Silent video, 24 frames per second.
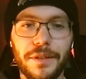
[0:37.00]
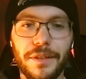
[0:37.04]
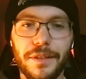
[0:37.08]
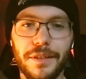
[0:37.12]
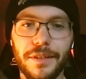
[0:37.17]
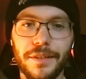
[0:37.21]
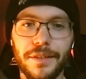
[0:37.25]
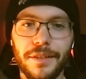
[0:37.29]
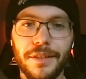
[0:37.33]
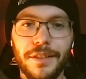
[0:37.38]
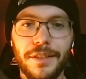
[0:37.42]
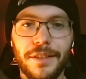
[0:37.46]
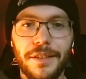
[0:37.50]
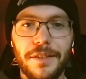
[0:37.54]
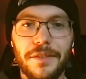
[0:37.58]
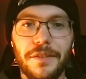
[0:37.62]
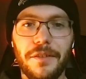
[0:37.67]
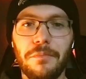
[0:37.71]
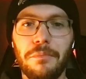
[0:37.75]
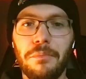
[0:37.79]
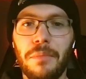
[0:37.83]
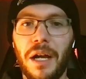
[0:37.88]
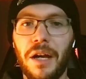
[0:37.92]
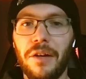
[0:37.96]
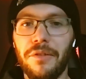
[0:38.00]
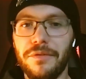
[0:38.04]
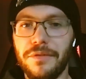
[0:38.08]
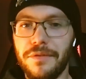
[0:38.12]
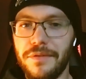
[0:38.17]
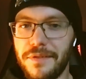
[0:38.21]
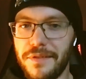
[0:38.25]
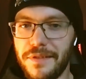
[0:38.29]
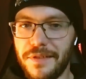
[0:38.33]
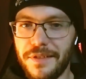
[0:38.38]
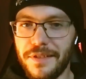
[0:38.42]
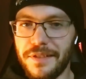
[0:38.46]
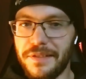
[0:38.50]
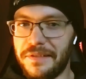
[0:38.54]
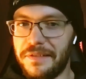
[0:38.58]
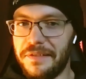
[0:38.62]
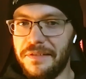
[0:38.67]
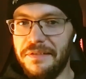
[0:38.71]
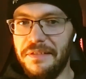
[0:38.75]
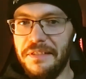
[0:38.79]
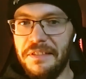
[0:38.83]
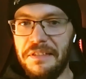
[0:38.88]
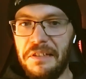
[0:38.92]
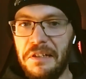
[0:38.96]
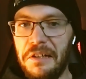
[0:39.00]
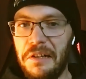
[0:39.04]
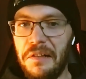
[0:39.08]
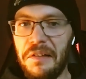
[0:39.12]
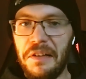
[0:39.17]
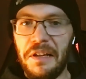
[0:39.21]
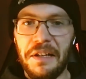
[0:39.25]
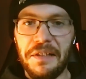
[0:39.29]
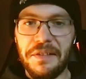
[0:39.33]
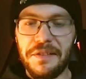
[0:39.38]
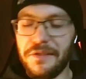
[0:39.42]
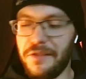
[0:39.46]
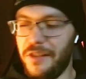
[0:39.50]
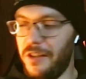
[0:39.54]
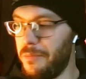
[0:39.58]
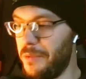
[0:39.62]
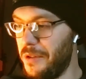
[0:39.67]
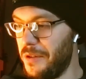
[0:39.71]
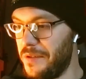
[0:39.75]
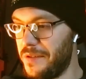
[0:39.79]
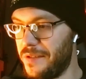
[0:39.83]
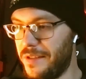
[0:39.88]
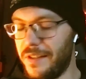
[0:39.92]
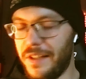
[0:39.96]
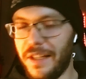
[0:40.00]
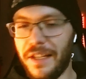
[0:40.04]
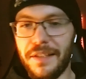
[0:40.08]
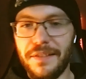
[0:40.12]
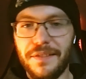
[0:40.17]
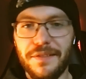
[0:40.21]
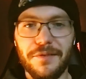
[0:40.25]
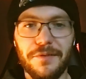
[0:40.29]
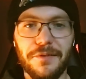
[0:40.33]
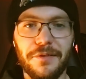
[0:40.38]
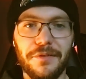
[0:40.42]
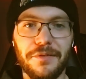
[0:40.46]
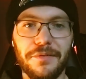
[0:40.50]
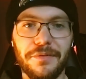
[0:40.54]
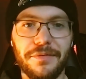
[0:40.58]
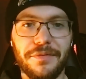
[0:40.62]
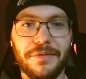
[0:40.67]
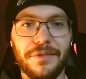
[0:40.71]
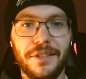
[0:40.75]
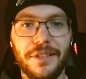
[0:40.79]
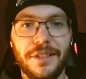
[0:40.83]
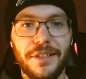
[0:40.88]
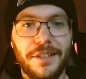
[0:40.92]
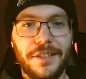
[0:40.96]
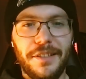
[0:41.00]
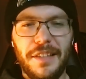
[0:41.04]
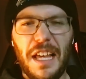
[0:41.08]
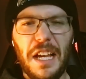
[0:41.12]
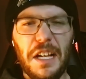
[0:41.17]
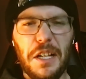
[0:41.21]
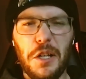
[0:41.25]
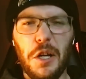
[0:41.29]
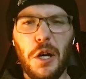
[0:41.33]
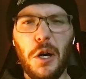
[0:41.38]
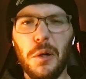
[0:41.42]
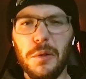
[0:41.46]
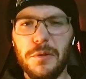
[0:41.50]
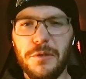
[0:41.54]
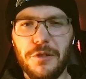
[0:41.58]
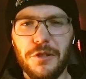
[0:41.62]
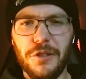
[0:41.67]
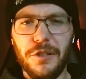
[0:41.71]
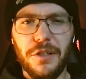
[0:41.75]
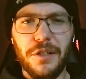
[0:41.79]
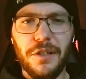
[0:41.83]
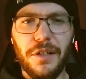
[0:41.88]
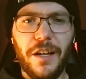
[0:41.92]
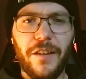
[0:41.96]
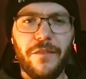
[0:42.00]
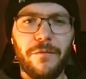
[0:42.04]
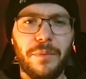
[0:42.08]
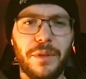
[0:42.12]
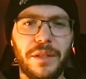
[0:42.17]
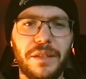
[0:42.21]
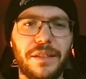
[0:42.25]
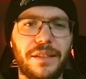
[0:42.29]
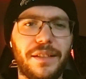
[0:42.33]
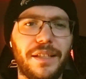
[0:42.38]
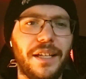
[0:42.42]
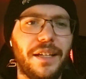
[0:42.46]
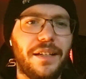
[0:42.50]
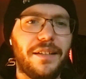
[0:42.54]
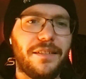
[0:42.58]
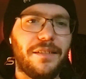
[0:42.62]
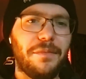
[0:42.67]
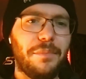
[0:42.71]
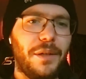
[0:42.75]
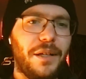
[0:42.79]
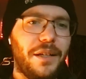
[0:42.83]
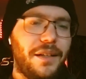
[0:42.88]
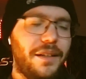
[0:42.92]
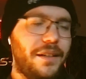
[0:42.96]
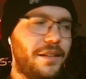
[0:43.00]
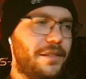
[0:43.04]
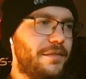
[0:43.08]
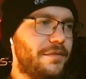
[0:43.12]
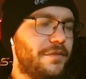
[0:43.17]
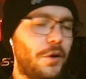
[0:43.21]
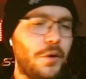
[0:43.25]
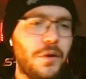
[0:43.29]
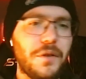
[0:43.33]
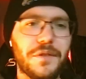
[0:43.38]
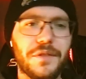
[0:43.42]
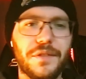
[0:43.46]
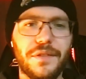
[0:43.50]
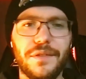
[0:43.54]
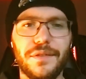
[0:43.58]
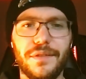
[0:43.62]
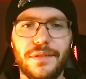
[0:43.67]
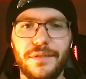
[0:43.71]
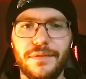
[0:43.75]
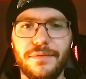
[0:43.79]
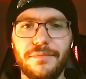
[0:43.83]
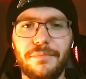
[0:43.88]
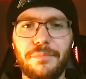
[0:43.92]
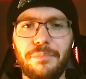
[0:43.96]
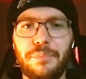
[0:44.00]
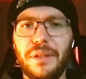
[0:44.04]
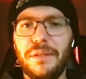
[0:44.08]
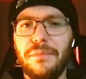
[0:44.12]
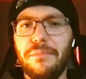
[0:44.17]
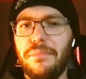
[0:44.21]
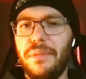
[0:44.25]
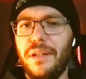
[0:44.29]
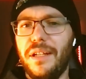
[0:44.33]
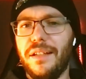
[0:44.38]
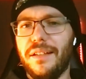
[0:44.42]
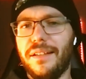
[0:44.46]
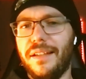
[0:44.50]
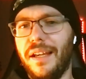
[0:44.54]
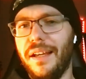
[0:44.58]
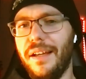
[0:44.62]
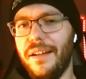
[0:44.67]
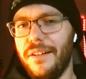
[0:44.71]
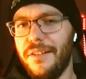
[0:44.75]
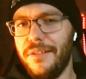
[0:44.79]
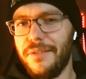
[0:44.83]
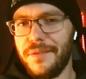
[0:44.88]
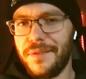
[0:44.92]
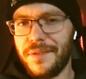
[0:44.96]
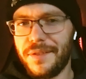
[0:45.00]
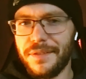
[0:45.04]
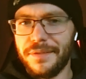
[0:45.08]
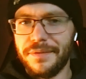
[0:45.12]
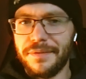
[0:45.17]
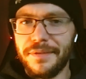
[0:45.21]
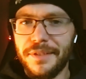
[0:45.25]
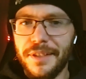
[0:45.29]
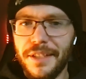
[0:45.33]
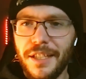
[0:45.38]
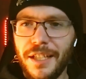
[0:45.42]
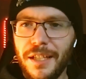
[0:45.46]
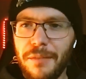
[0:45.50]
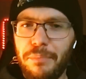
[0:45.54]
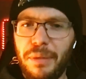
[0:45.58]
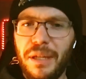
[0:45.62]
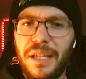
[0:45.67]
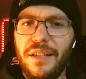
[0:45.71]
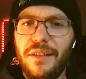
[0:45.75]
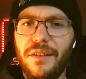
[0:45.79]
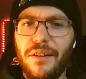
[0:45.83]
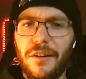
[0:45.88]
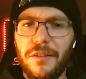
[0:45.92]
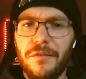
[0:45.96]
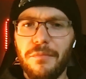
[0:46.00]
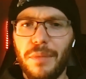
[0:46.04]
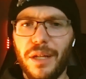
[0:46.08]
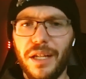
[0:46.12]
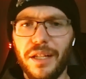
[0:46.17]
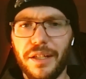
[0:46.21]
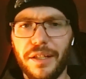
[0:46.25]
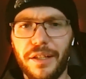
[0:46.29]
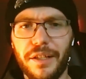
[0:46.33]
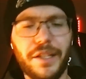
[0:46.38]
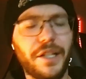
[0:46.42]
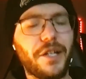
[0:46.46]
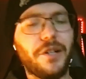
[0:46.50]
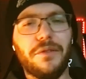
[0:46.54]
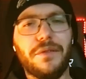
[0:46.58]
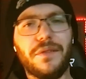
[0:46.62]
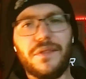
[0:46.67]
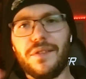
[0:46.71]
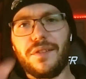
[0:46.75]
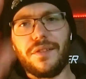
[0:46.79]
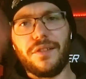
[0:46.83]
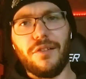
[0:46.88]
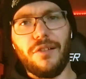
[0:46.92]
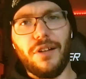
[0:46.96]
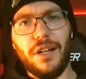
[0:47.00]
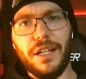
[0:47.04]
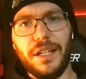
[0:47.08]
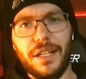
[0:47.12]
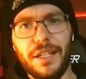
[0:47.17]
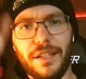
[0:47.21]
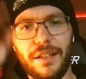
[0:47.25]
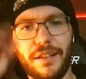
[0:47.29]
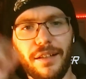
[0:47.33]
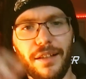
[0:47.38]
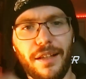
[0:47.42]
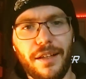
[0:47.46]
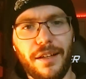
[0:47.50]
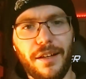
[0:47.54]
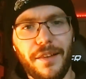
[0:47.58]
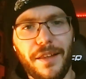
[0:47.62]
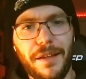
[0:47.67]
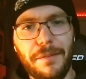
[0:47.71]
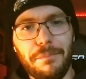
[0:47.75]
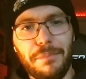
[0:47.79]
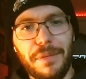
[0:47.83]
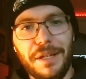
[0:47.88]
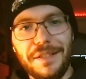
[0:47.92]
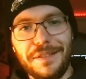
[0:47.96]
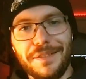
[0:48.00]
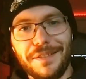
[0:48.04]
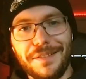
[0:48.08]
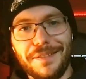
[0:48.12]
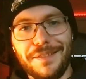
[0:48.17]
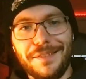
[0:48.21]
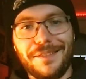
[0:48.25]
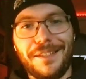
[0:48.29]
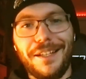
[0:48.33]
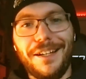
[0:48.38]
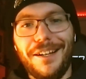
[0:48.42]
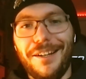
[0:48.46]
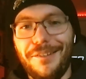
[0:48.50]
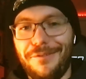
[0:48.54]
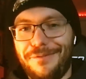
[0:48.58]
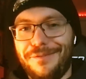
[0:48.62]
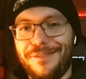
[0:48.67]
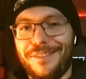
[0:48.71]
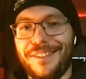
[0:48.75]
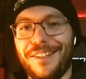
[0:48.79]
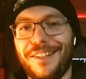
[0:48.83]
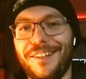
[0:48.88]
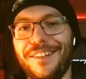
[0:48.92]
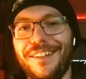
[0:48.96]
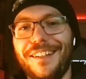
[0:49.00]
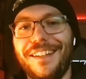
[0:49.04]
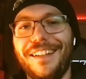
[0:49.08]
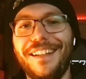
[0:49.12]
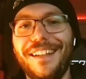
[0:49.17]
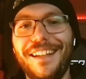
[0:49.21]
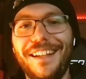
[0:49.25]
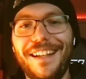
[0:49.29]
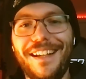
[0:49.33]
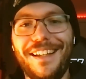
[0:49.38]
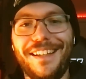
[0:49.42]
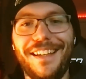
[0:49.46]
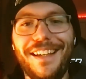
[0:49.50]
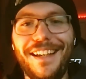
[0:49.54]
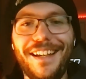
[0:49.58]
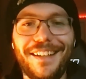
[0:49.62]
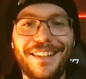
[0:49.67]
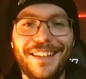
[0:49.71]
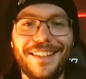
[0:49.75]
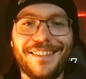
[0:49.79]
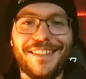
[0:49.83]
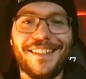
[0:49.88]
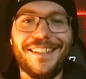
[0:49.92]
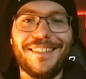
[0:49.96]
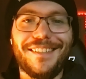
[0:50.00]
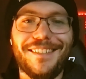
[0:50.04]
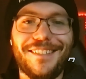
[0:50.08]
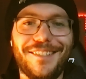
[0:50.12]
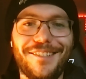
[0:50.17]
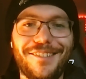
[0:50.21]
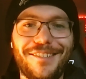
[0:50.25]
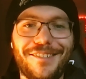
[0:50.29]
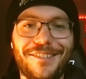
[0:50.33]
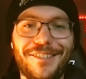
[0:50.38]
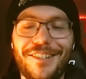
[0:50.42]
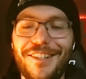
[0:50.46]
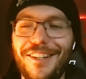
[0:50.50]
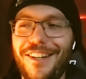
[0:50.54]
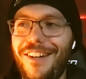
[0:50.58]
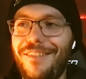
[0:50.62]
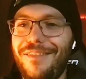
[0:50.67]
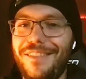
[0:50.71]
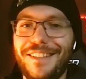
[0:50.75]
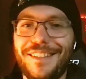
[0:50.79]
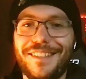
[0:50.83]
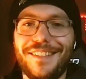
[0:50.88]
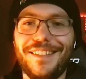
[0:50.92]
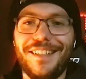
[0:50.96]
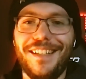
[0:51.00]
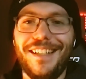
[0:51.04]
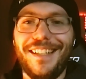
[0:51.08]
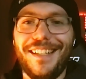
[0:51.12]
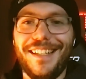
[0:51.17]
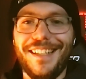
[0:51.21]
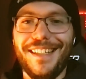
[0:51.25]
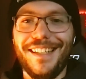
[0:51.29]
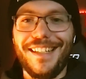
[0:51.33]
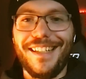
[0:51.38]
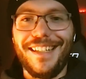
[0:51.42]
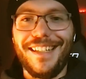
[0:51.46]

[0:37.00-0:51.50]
in the mountains and all that, so I'm used to that sort of that culture. I've been kicked by horses and bit by cows and peed on by goats, so I get a lot of that basic stuff. So, yeah, let's get to it, Joe. I'm excited.